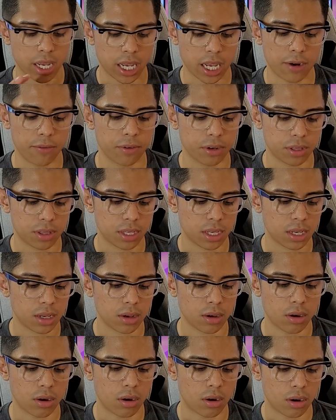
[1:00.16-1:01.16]

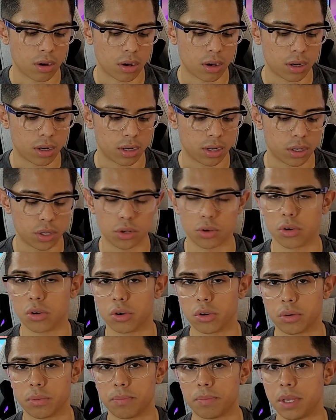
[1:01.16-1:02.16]
everything on
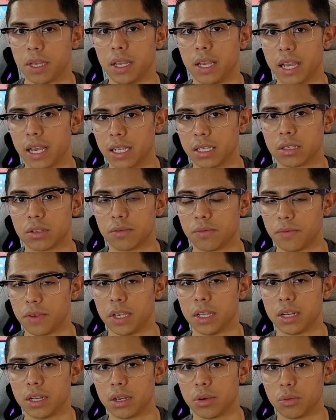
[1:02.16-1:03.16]
your PS
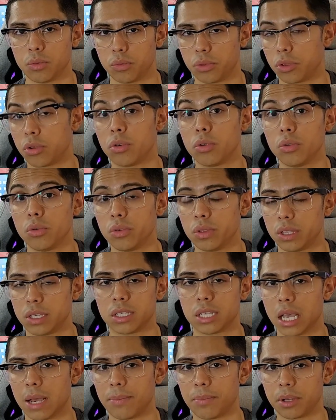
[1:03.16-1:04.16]
Vita through
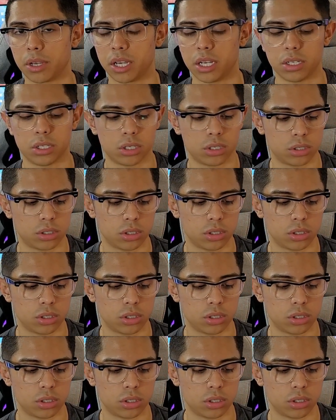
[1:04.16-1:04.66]
this application.